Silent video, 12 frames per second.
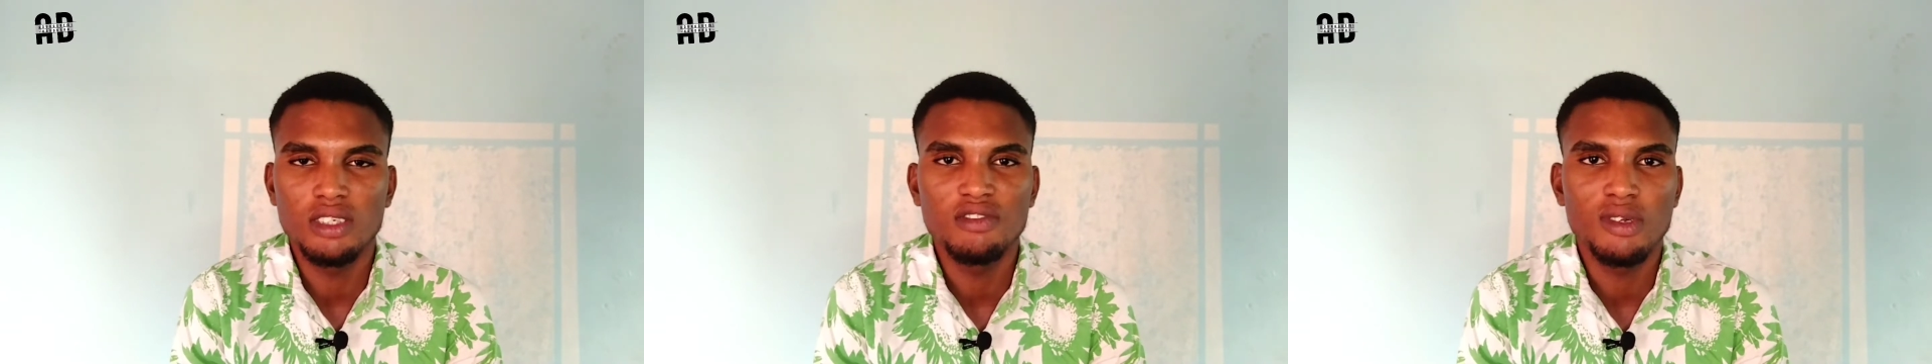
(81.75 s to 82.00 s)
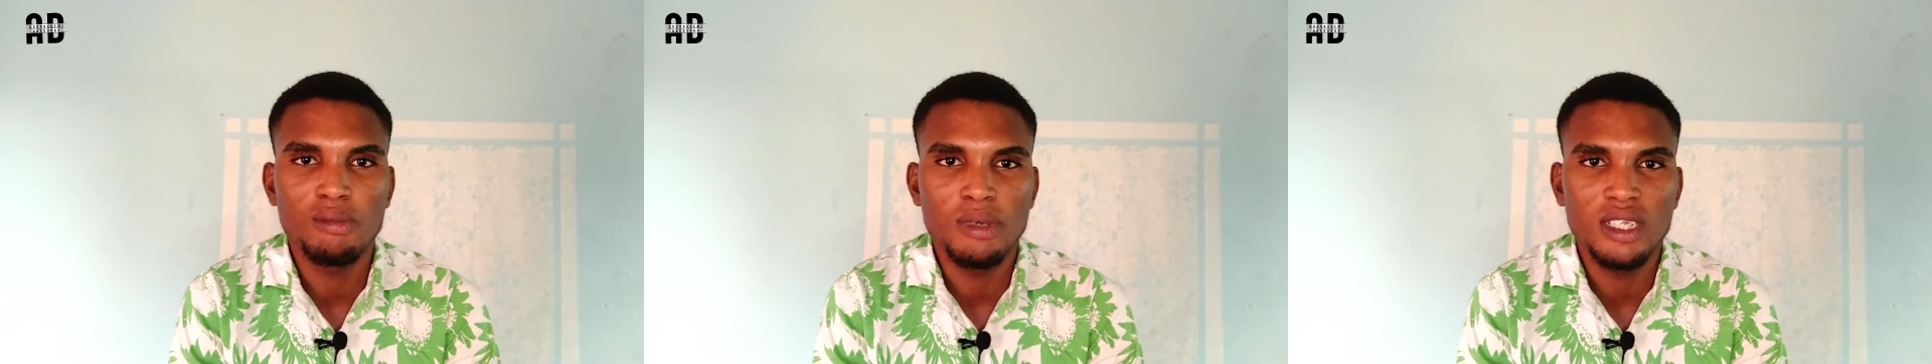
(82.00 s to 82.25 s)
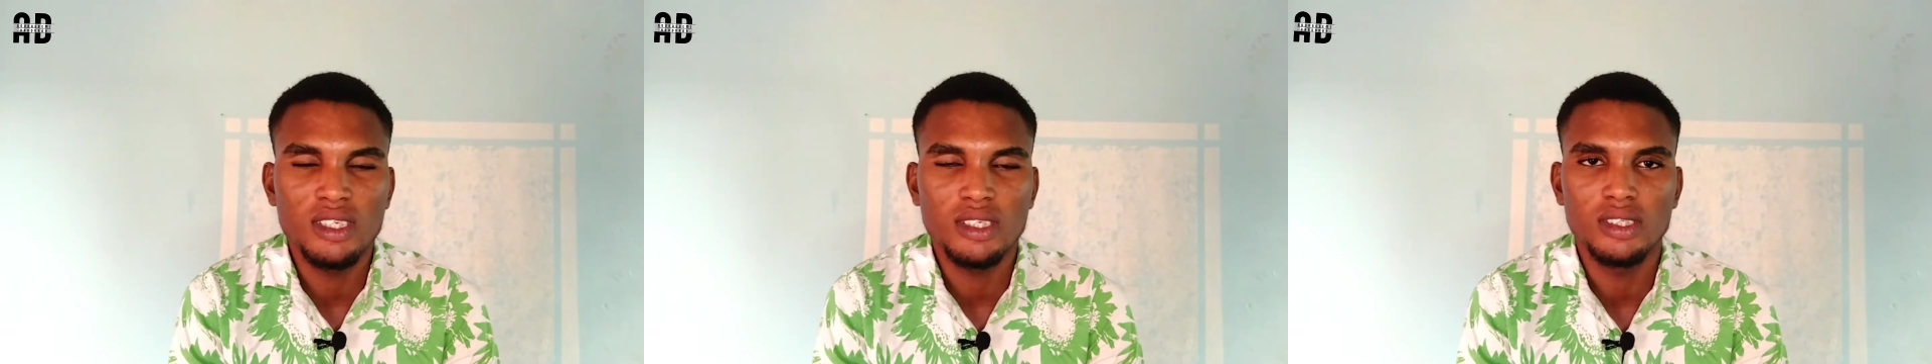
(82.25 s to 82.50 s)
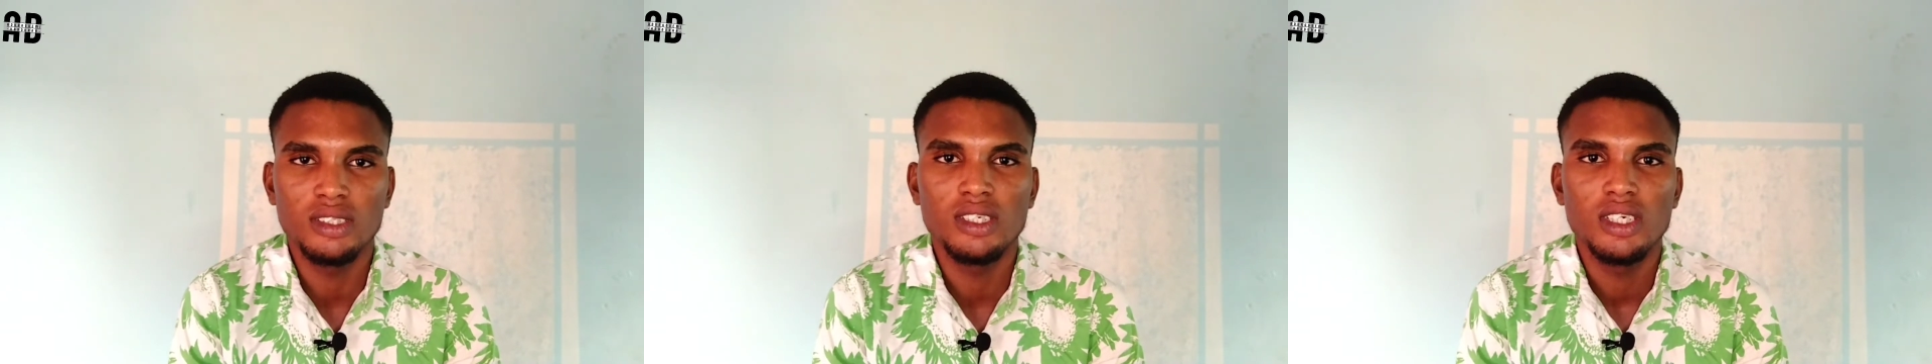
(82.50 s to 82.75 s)
If not
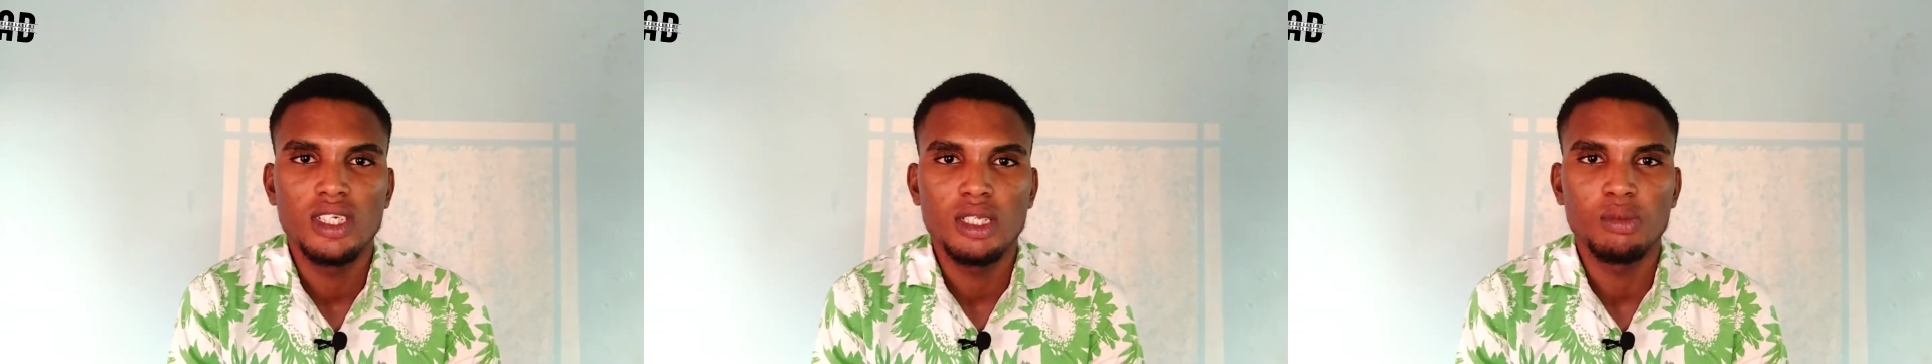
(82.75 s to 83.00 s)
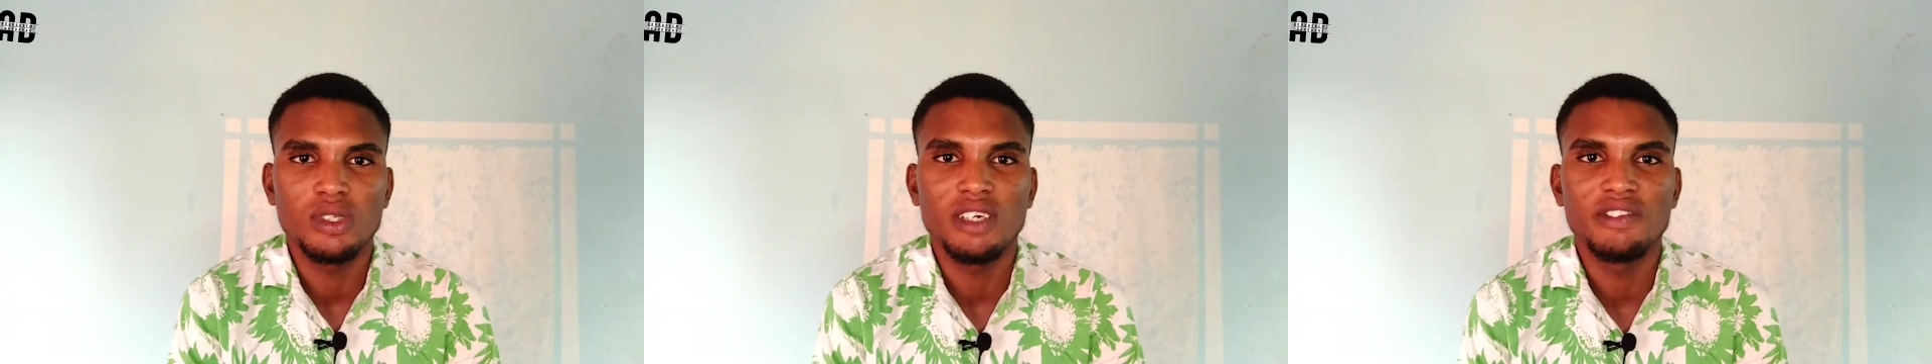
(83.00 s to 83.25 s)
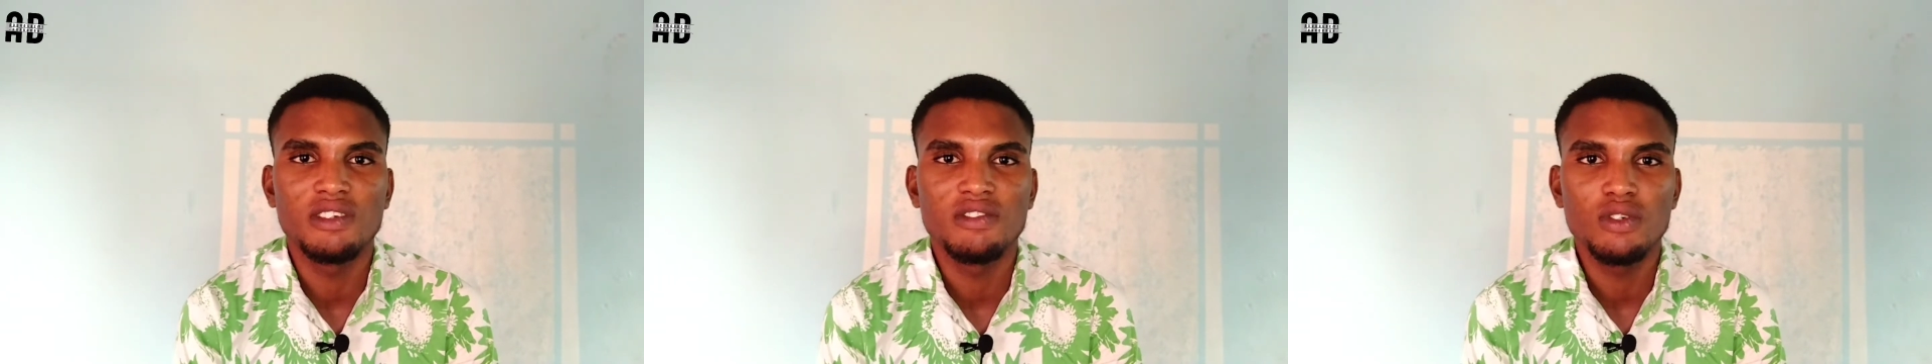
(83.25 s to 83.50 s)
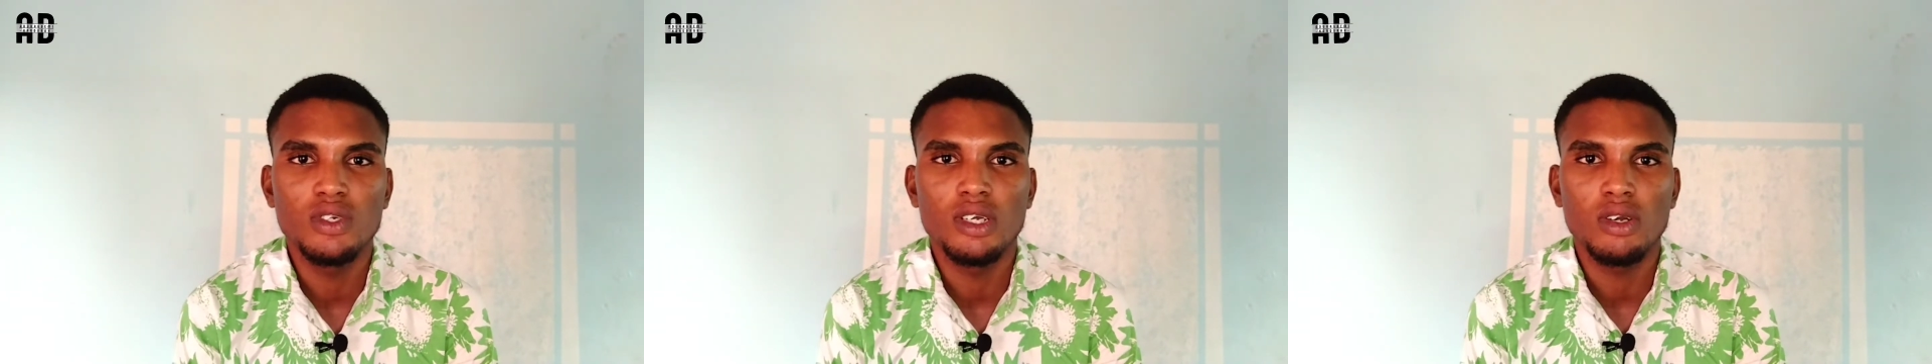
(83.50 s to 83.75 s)
medicine, they must have
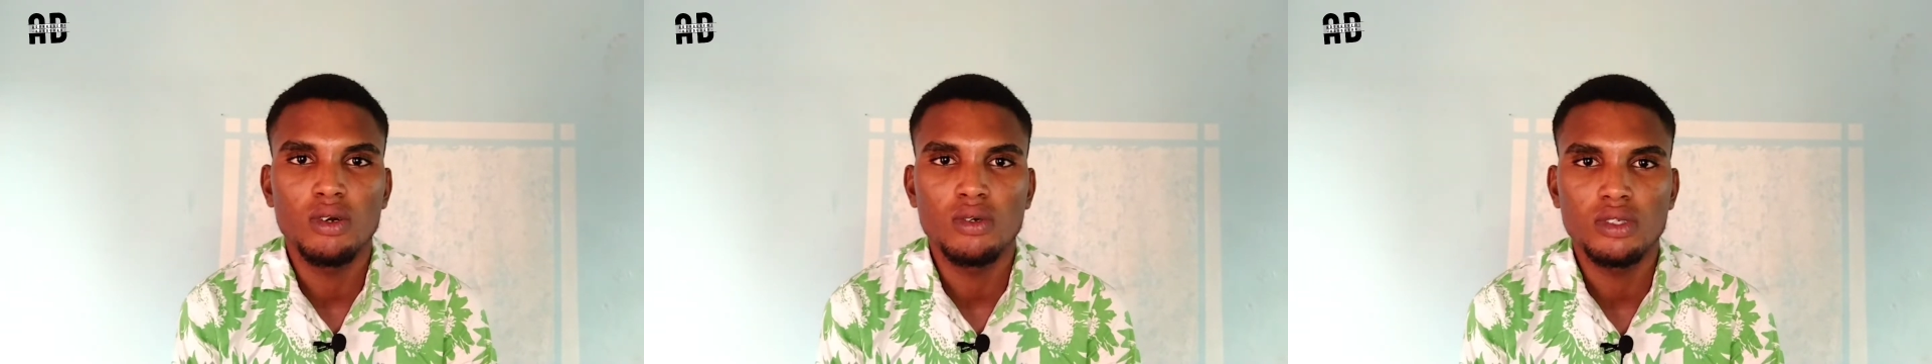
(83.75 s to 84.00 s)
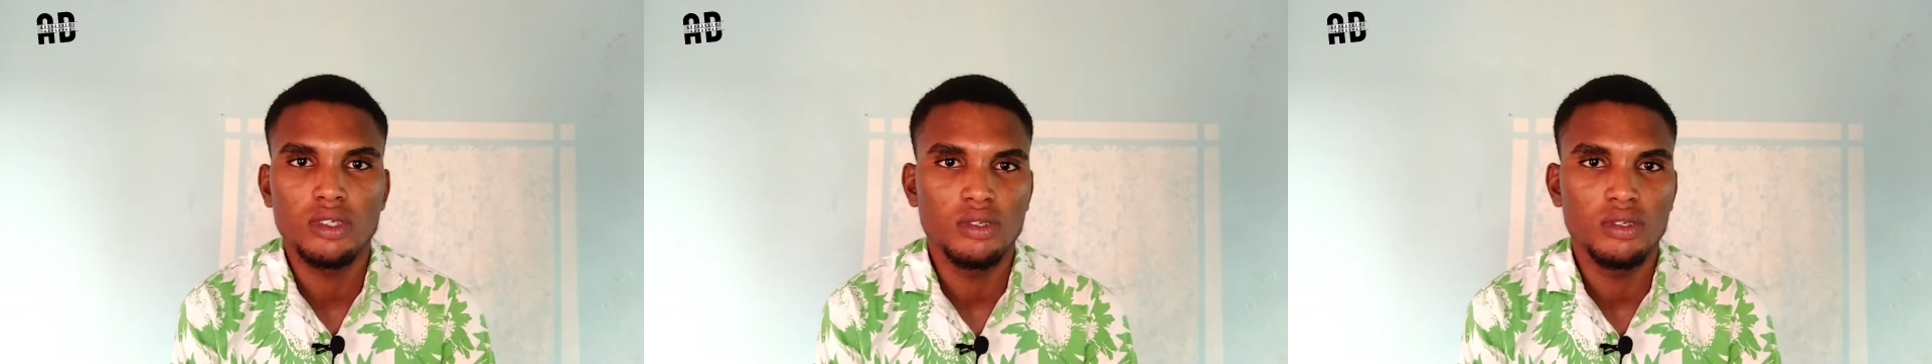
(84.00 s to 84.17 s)
given you a course